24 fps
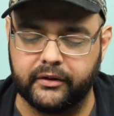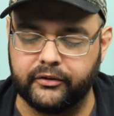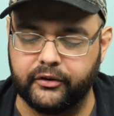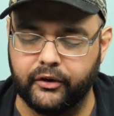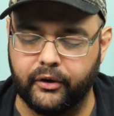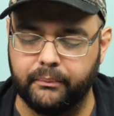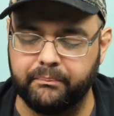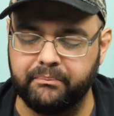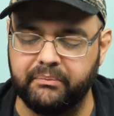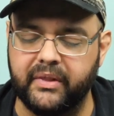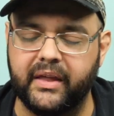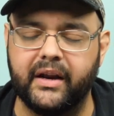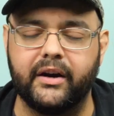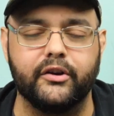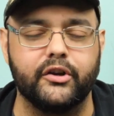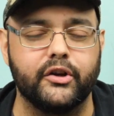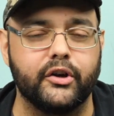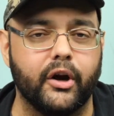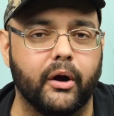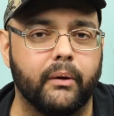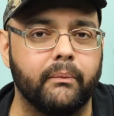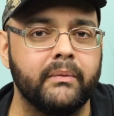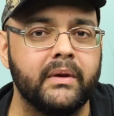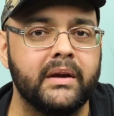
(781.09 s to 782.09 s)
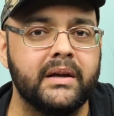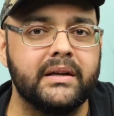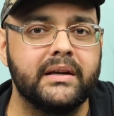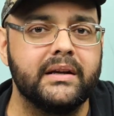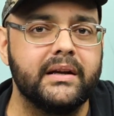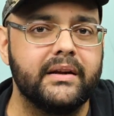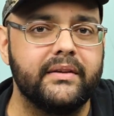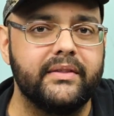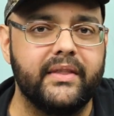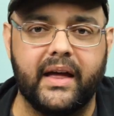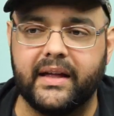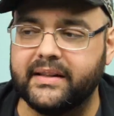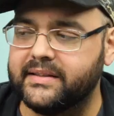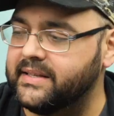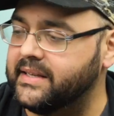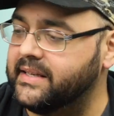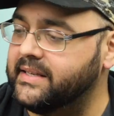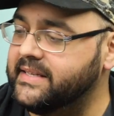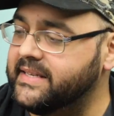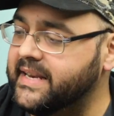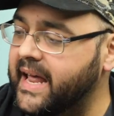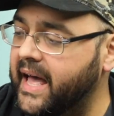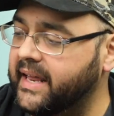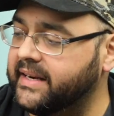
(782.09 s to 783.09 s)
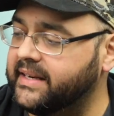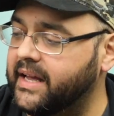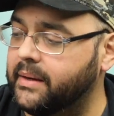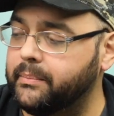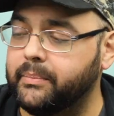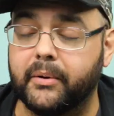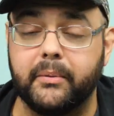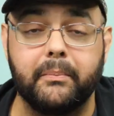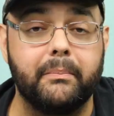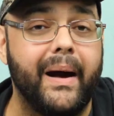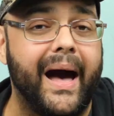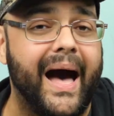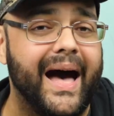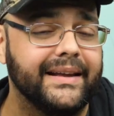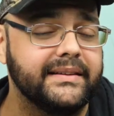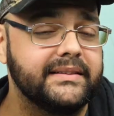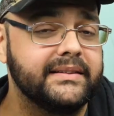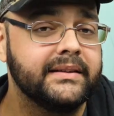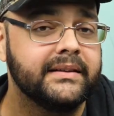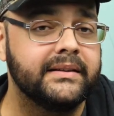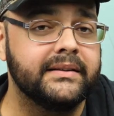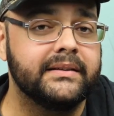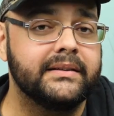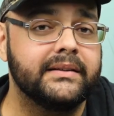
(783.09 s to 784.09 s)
So there you go. That's Nanga Parbat.